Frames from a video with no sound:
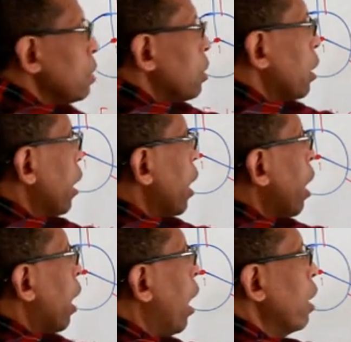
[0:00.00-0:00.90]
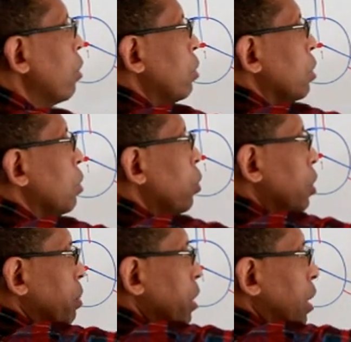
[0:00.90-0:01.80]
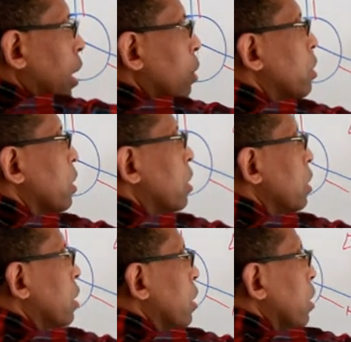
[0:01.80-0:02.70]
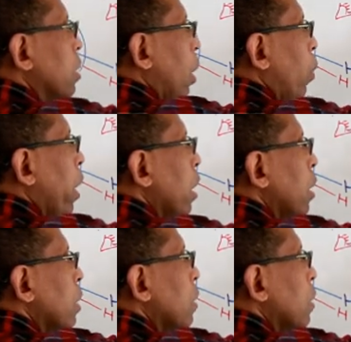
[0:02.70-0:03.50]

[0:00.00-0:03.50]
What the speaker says: the hydrogen would be now 60 degrees away,